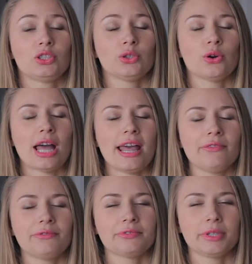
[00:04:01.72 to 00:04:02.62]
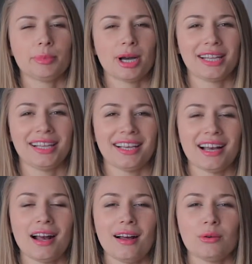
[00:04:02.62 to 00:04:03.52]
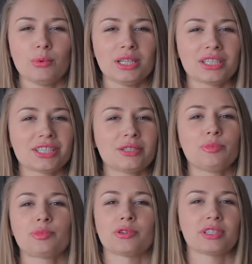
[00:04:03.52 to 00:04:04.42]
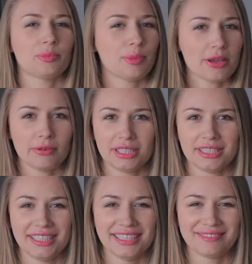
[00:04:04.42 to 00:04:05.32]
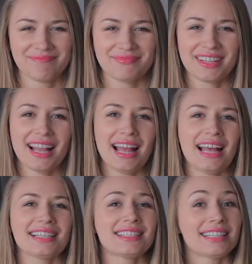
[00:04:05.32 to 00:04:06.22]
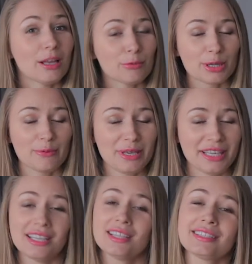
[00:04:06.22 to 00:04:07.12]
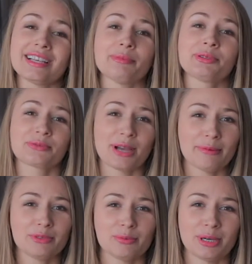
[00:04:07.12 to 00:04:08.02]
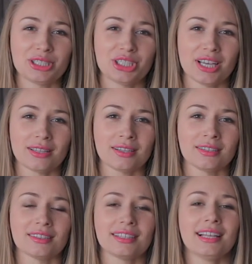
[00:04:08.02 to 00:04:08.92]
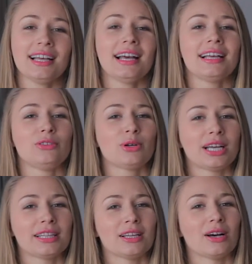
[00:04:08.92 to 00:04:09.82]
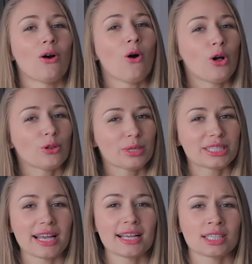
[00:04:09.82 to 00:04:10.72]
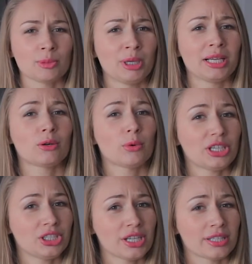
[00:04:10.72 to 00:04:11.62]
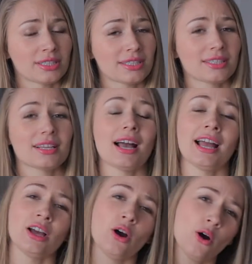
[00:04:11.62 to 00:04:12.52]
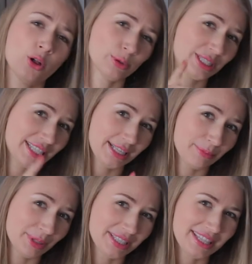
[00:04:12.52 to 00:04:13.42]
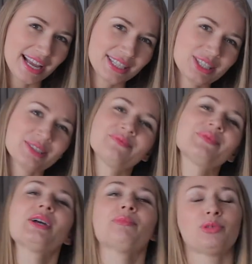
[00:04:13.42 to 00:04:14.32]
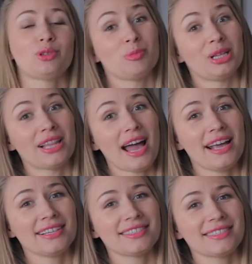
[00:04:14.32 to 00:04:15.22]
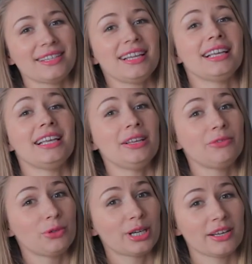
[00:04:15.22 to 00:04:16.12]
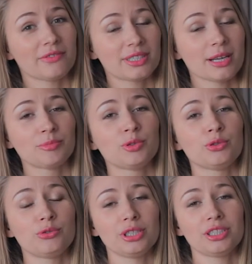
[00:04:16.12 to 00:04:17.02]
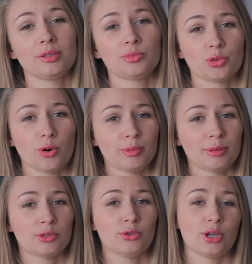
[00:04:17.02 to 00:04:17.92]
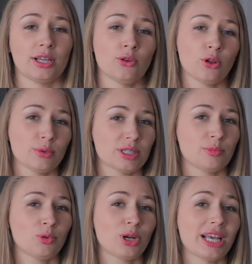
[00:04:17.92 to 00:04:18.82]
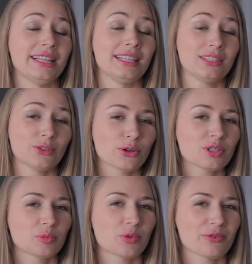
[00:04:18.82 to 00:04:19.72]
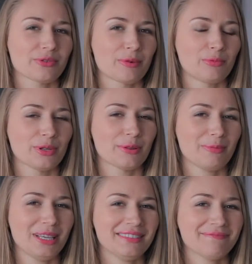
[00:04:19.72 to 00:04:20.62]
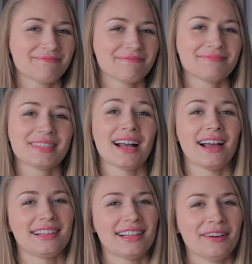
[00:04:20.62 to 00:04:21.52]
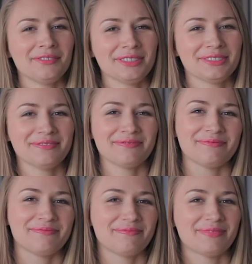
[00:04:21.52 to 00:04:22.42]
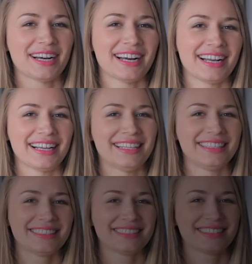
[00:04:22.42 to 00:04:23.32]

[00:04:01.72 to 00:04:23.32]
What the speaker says: To everybody, I wish prosperity. Stay with me, subscribe to my channel. You can always ask me questions. I always keep in touch, put me likes. If you have some nutrition problems, you can always book a detox program with me. I love you. Bye.